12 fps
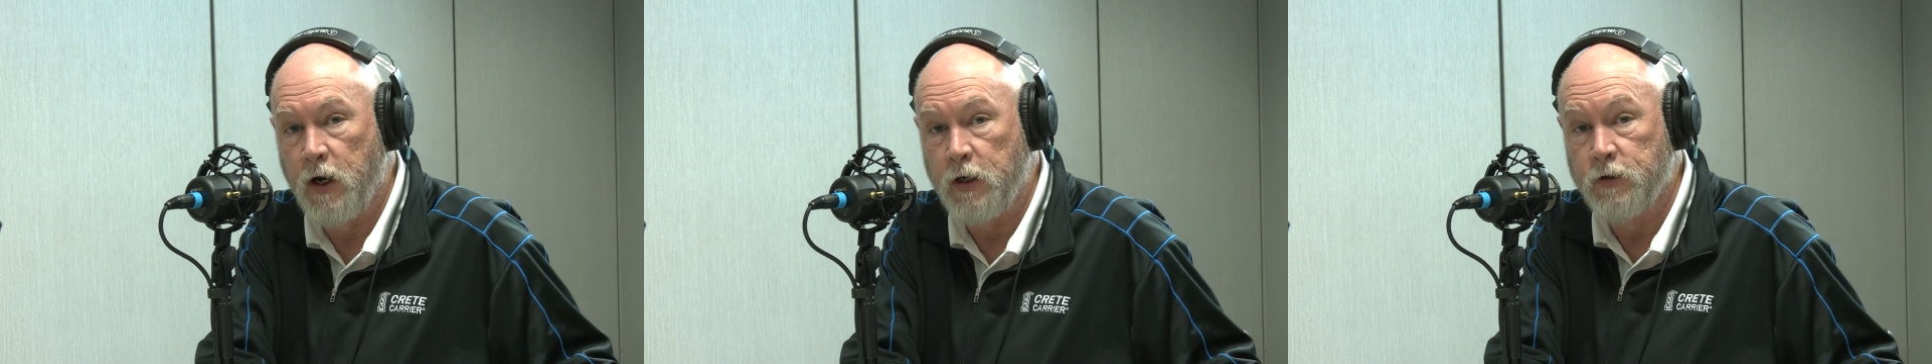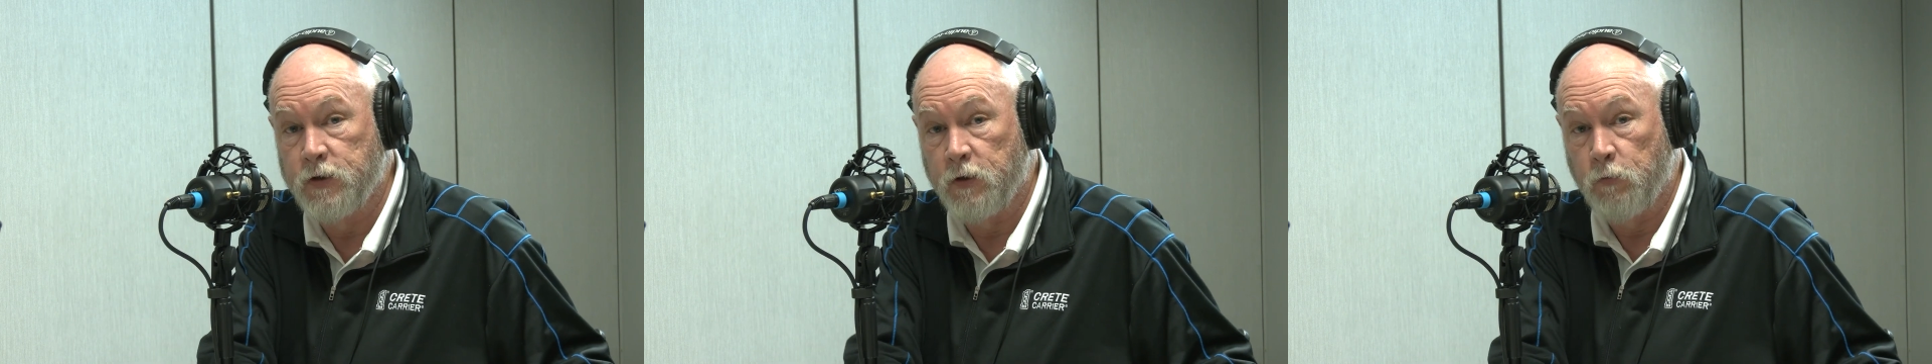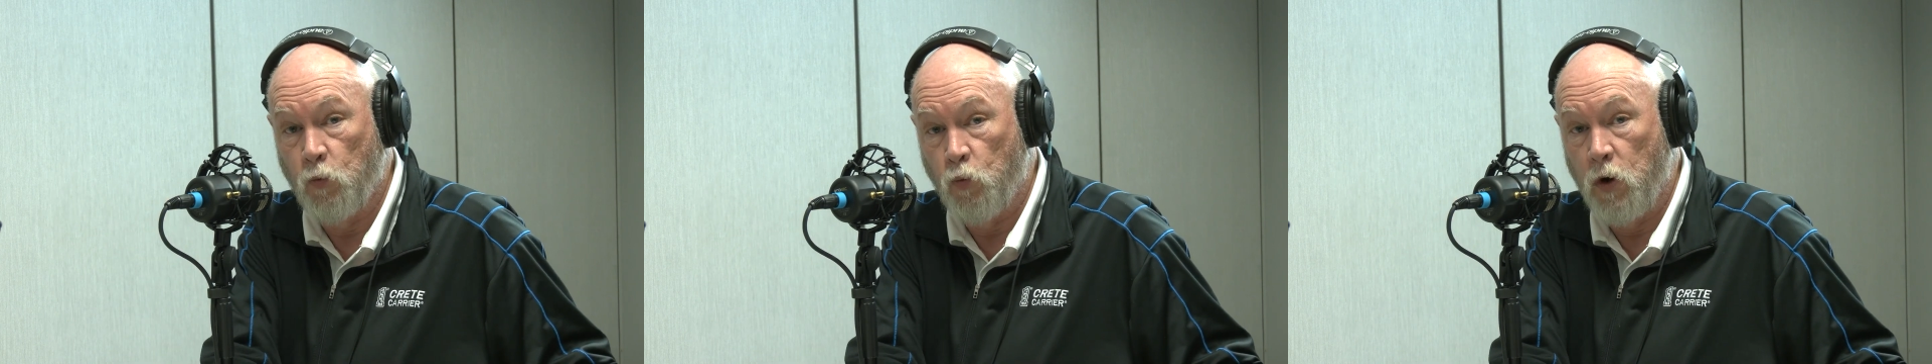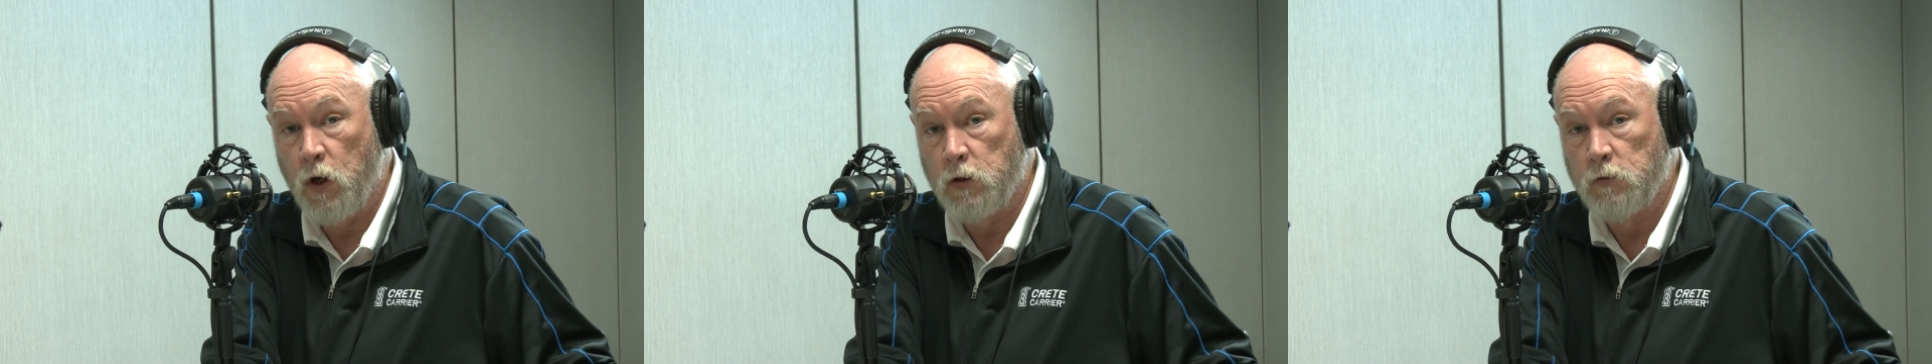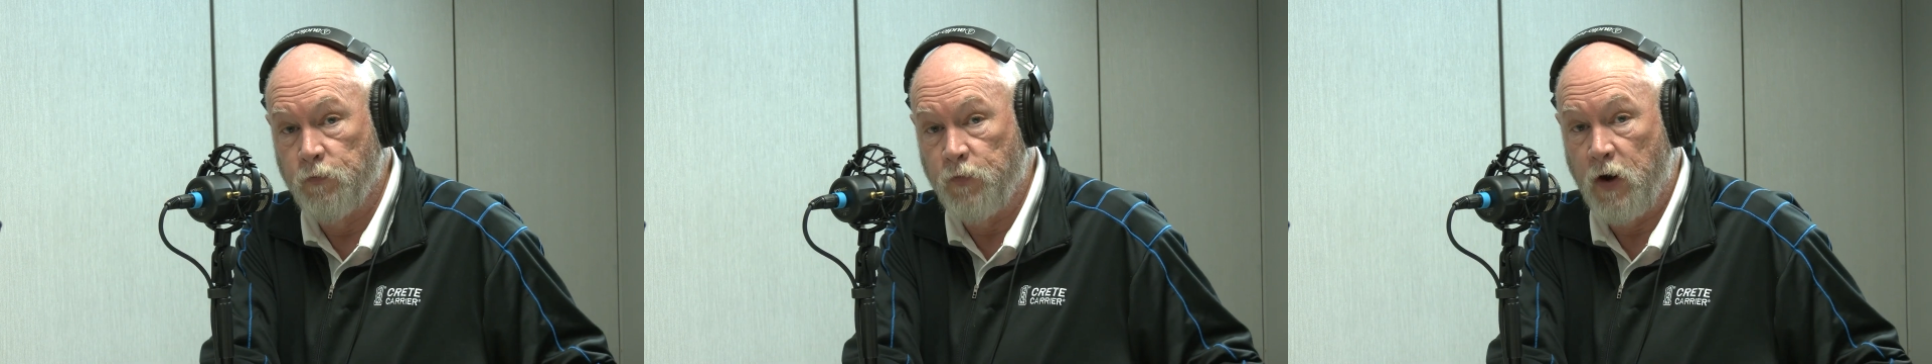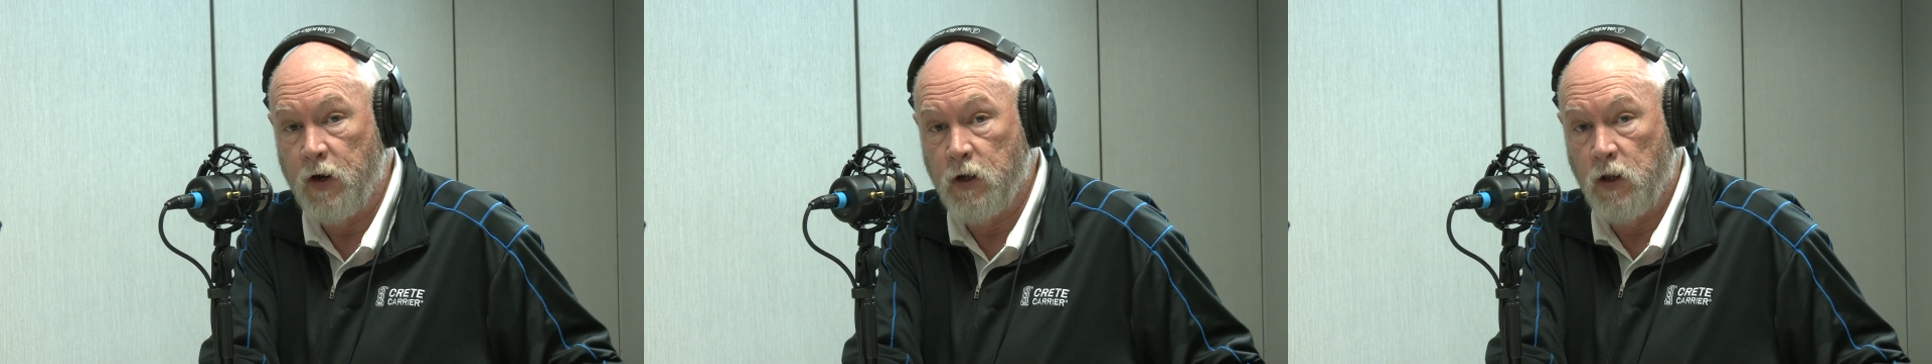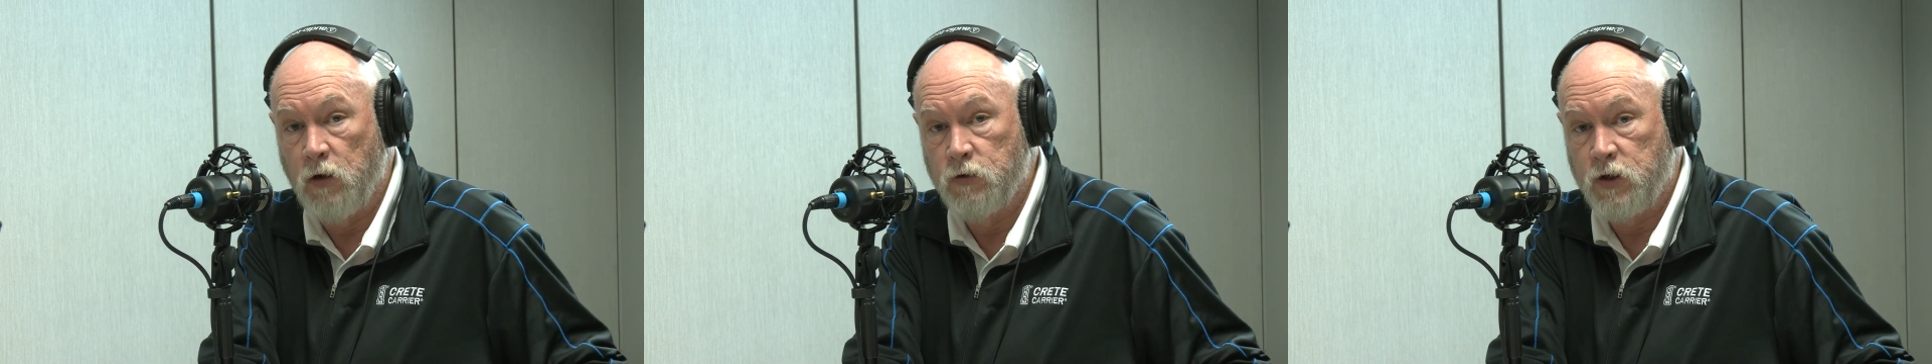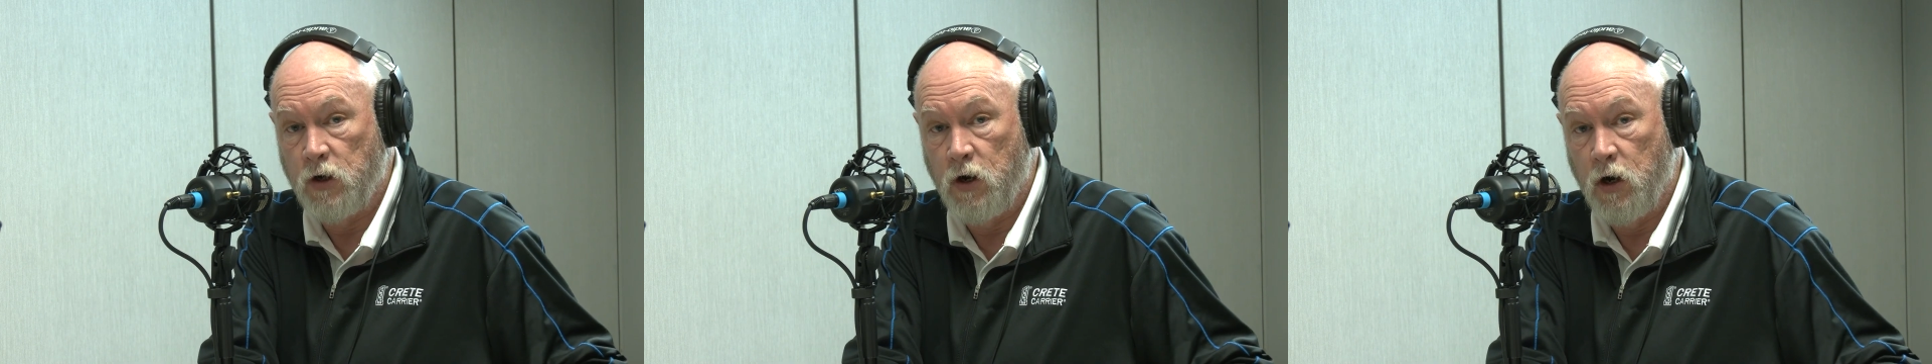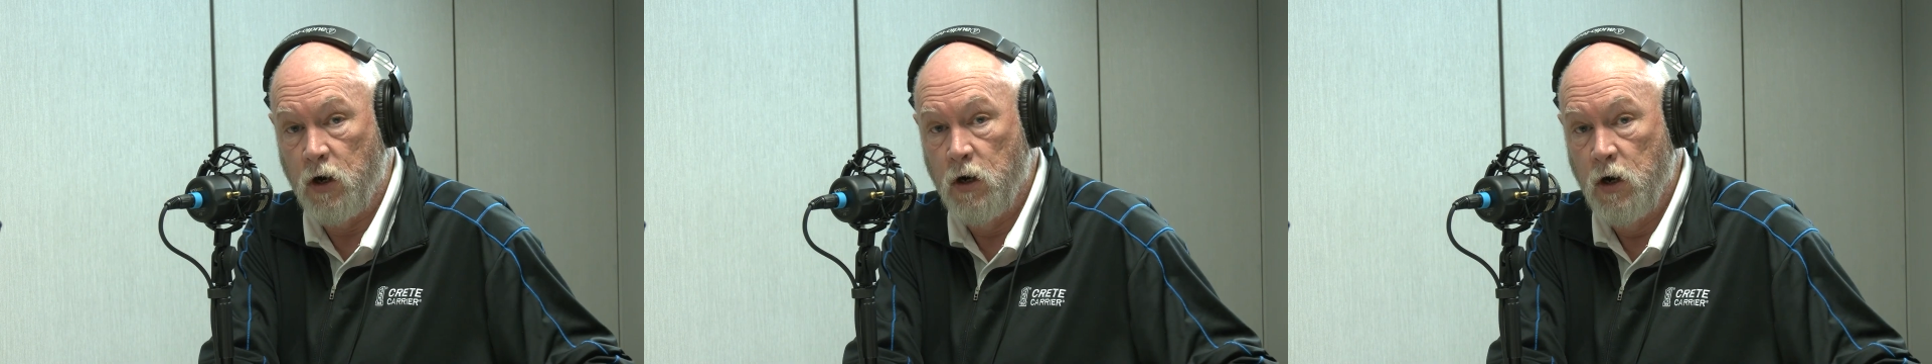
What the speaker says: I used to work very close to her,